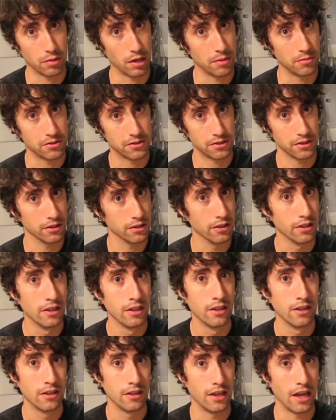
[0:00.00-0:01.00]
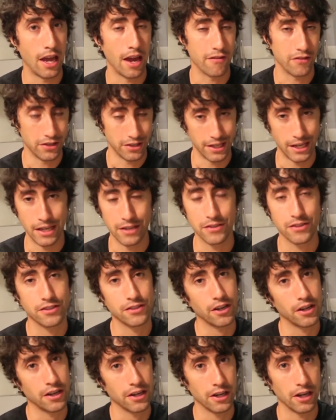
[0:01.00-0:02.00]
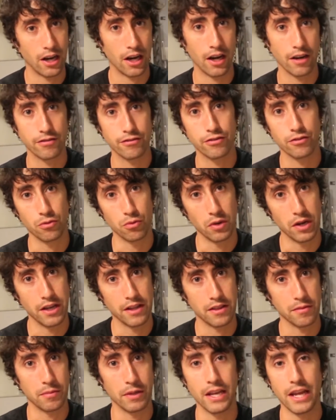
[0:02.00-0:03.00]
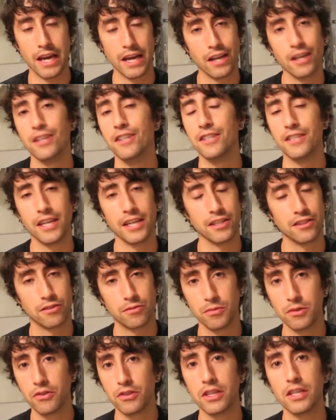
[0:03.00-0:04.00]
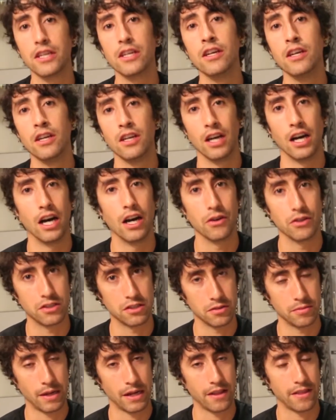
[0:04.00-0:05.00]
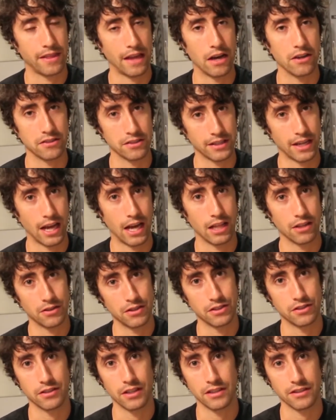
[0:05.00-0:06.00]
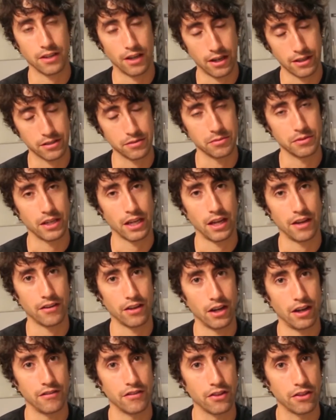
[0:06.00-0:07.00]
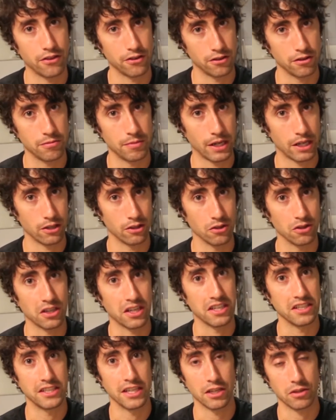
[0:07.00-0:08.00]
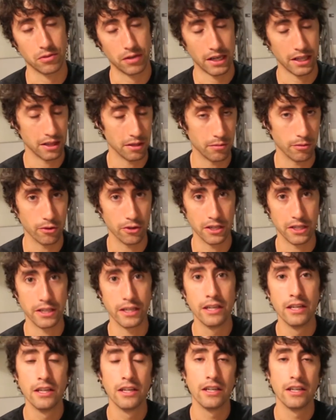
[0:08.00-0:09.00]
But I'm still every day starting off with a banana and date smoothie, which is about 1,000 calories. So that's awesome to have. I'm going to have a third of my caloric intake right in the morning.